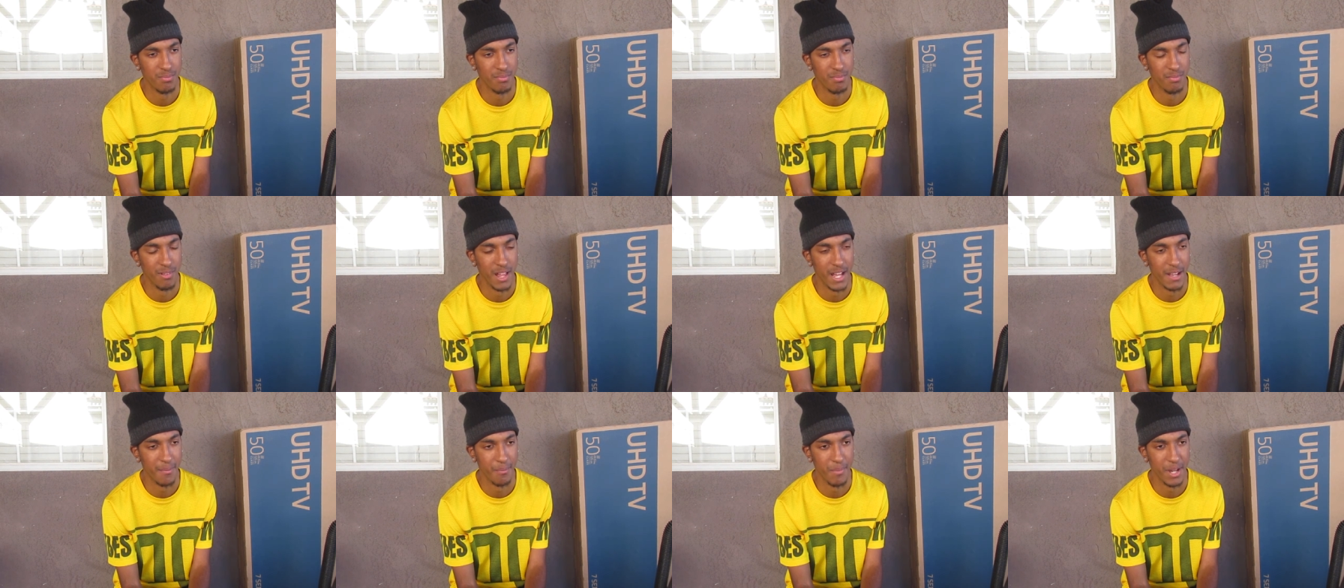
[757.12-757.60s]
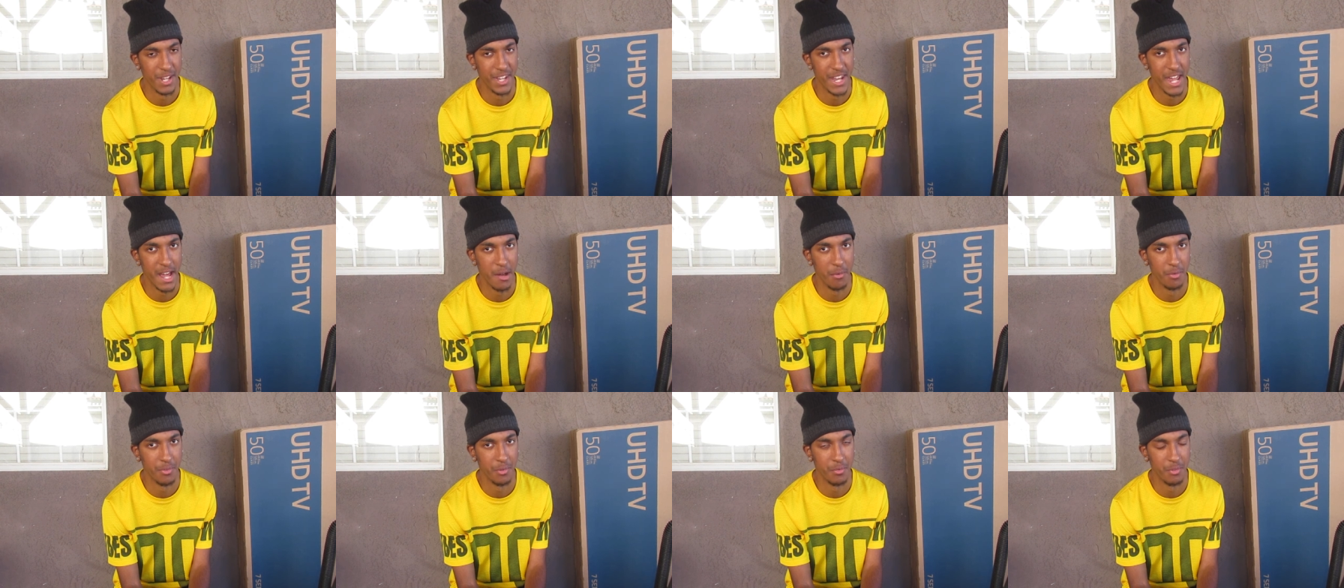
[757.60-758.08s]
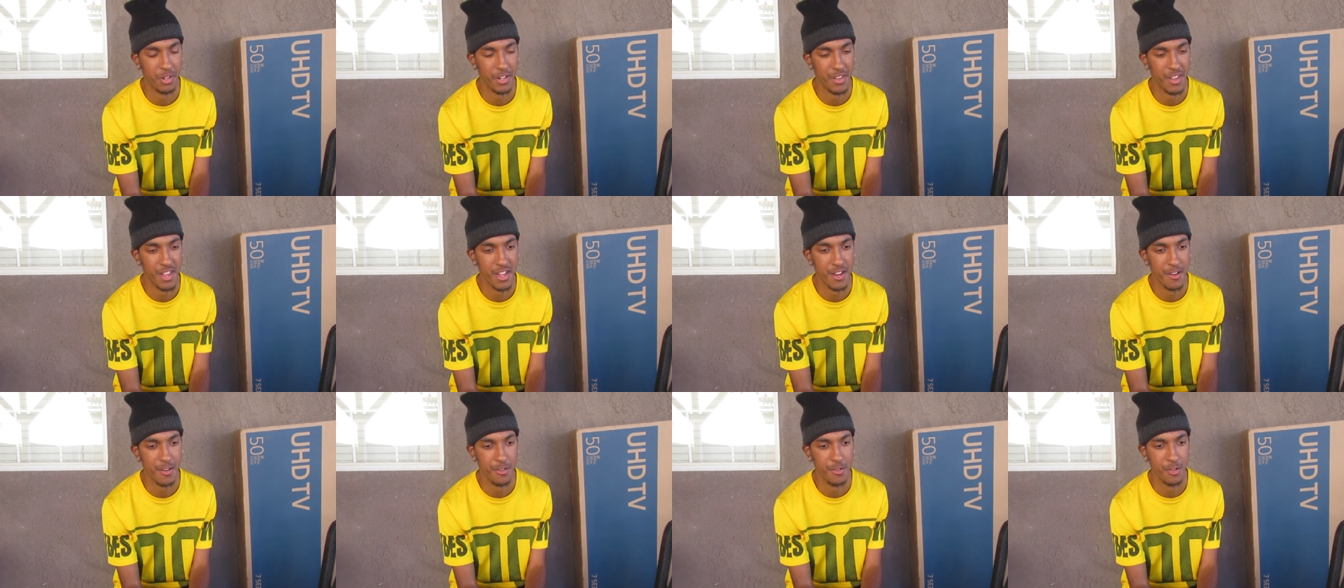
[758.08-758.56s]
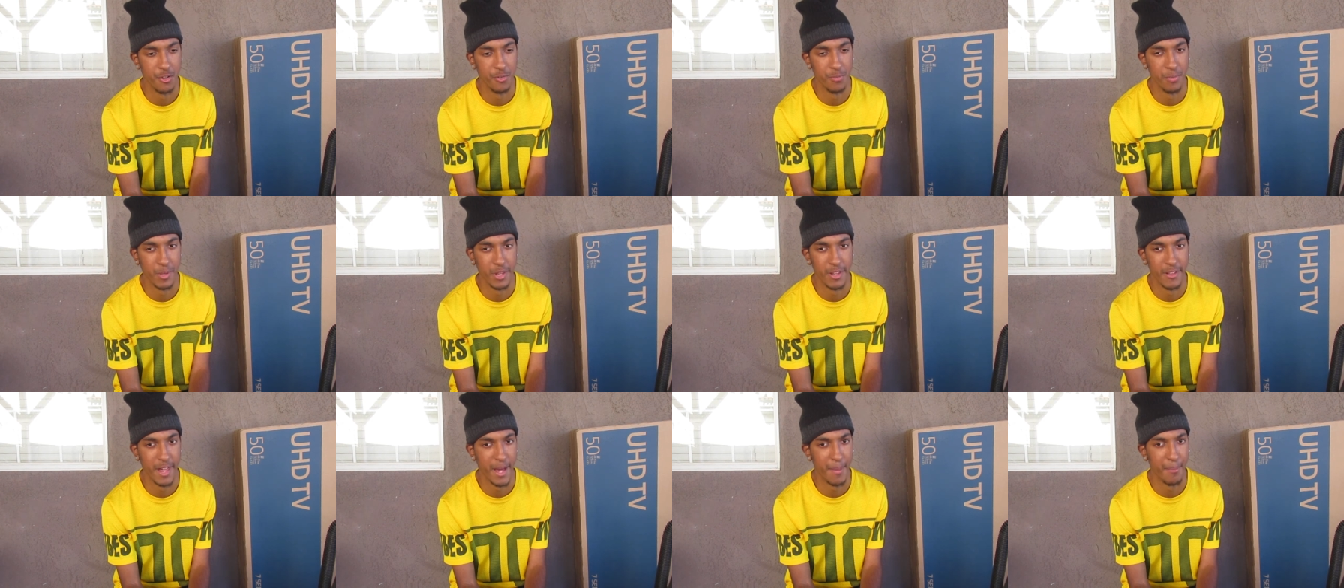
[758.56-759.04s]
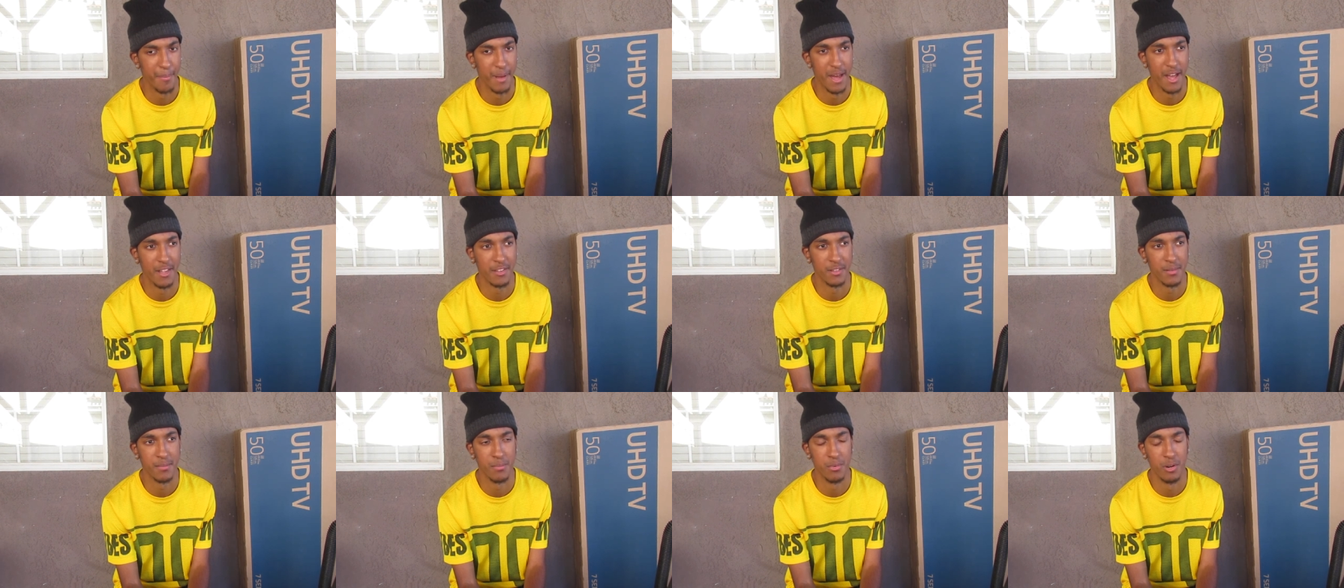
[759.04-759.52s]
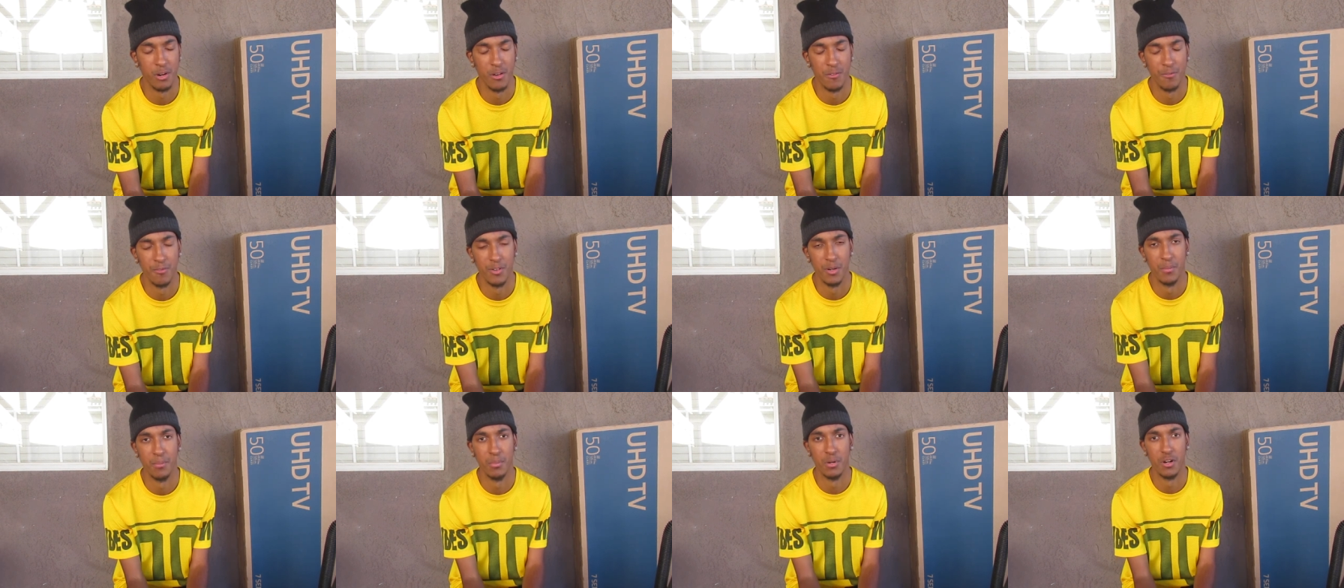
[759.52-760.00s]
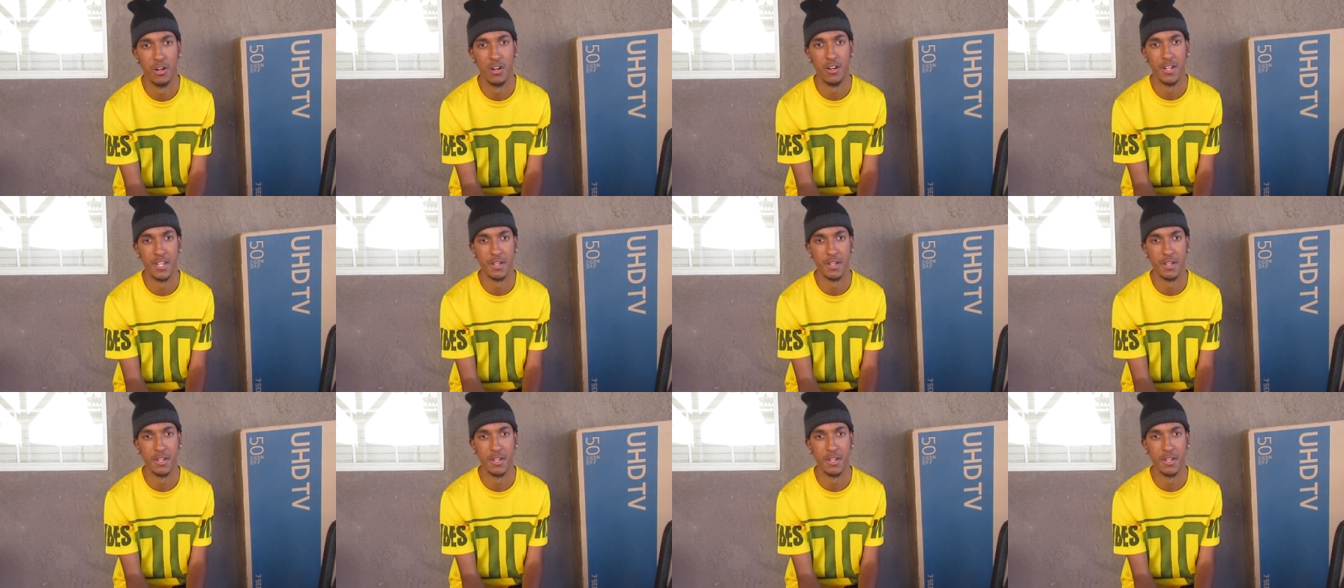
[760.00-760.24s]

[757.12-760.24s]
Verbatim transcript: Like my dad was the one that introduced me to like basketball and football,